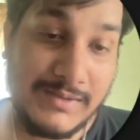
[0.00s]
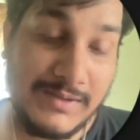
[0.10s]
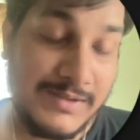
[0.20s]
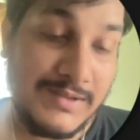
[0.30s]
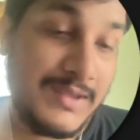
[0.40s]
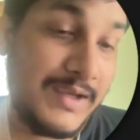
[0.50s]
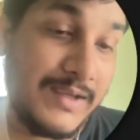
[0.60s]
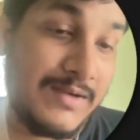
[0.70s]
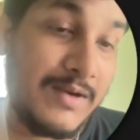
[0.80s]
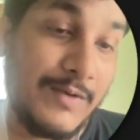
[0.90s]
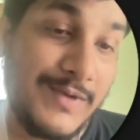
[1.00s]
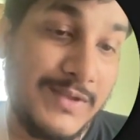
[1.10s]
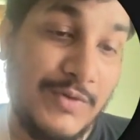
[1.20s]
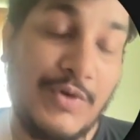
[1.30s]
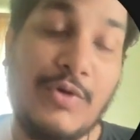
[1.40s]
this is the get
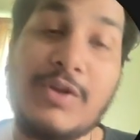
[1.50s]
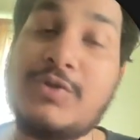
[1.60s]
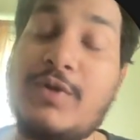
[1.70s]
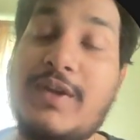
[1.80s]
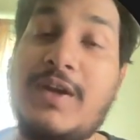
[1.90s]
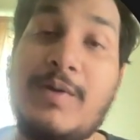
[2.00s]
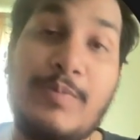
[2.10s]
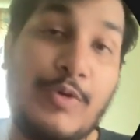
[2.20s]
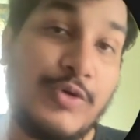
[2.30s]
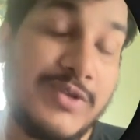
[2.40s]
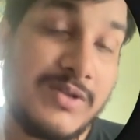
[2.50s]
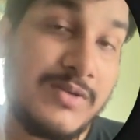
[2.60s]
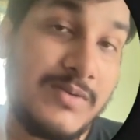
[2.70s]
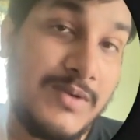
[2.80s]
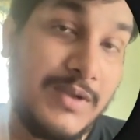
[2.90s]
request, you can also create post,
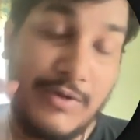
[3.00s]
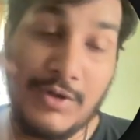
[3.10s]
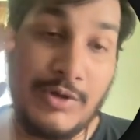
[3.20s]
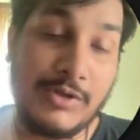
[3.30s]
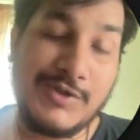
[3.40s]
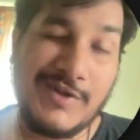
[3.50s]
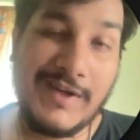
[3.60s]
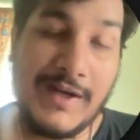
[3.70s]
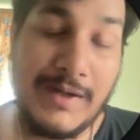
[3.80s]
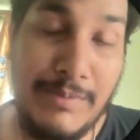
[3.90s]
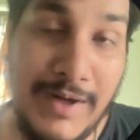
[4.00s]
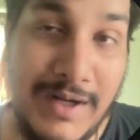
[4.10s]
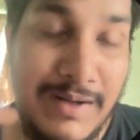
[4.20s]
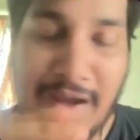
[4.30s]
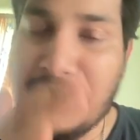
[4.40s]
you can also create
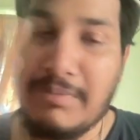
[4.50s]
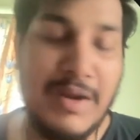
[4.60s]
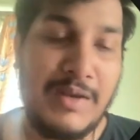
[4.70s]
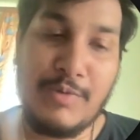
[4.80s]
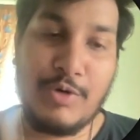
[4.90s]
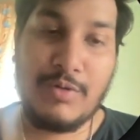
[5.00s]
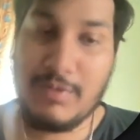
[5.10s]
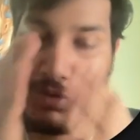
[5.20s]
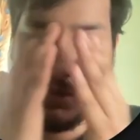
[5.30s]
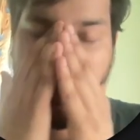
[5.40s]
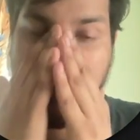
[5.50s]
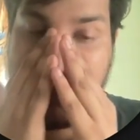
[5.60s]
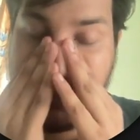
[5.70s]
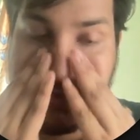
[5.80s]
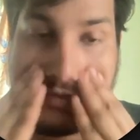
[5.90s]
update, and many more
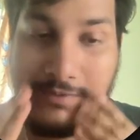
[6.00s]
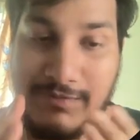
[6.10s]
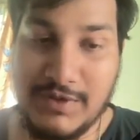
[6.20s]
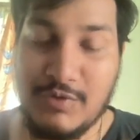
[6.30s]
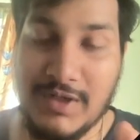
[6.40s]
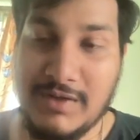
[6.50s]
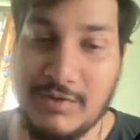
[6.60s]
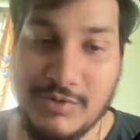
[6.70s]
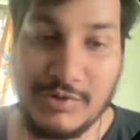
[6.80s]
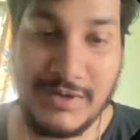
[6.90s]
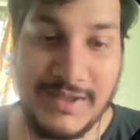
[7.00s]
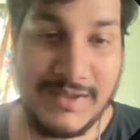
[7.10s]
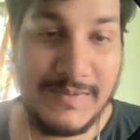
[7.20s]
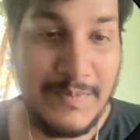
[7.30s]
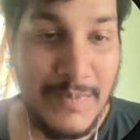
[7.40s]
methods which you can use on
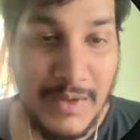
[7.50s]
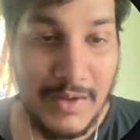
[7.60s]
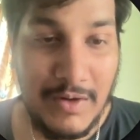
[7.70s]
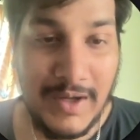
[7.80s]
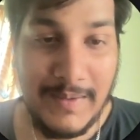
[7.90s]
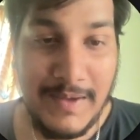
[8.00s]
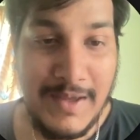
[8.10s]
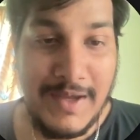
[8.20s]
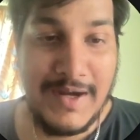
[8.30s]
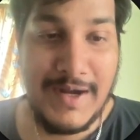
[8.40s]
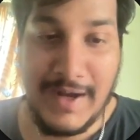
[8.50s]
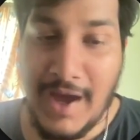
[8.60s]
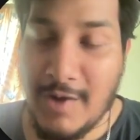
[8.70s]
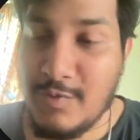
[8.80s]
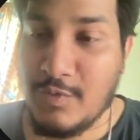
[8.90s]
this. Okay,
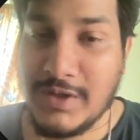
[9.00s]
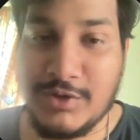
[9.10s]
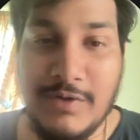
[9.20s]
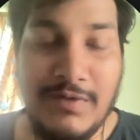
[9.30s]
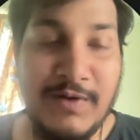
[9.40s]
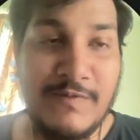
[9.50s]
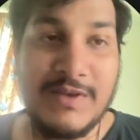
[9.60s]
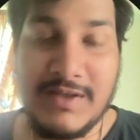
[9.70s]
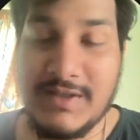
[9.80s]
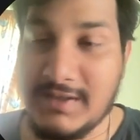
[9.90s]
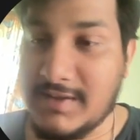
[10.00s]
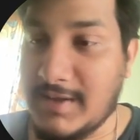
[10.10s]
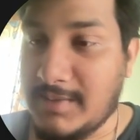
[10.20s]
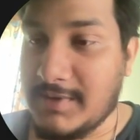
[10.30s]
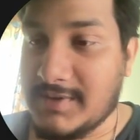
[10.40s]
now once you have done with the JSON
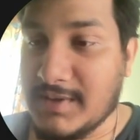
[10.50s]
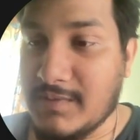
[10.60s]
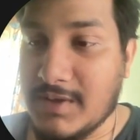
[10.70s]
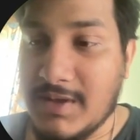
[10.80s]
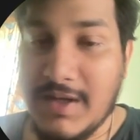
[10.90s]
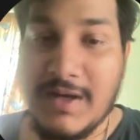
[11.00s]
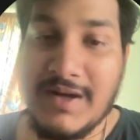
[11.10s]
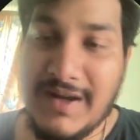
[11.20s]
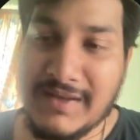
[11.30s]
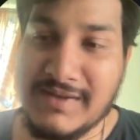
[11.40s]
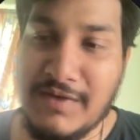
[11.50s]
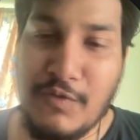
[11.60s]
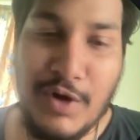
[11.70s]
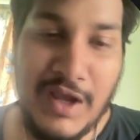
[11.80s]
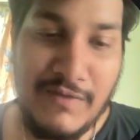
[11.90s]
DB server, next thing
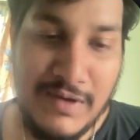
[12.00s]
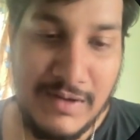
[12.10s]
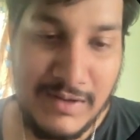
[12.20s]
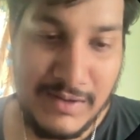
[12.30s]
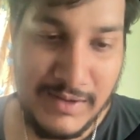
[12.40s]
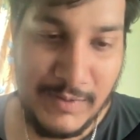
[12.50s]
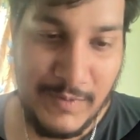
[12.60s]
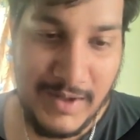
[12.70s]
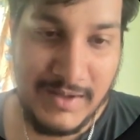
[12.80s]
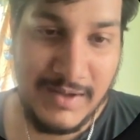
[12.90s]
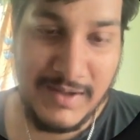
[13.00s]
what I will require